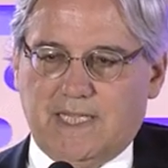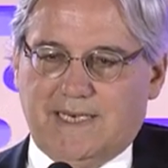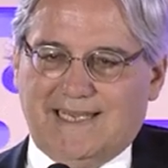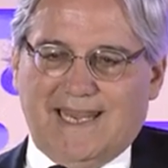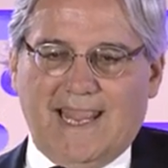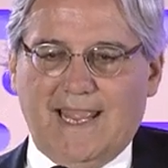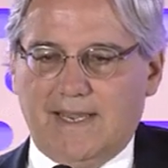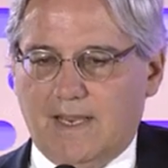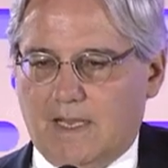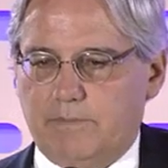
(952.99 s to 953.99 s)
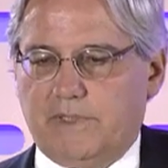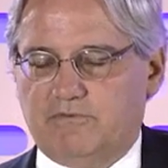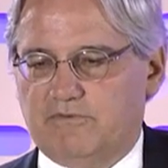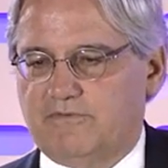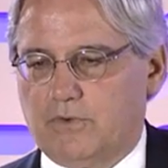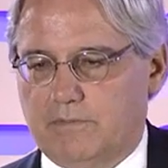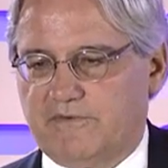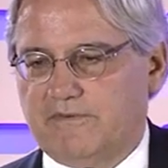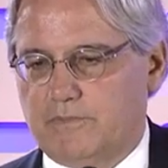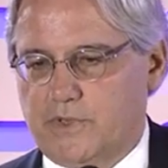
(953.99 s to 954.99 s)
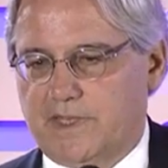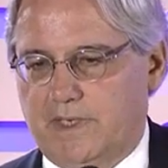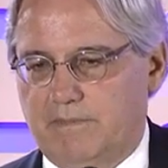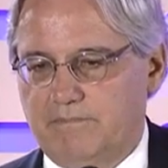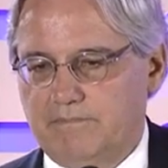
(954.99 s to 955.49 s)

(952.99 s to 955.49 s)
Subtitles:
that it cannot be reformed from within.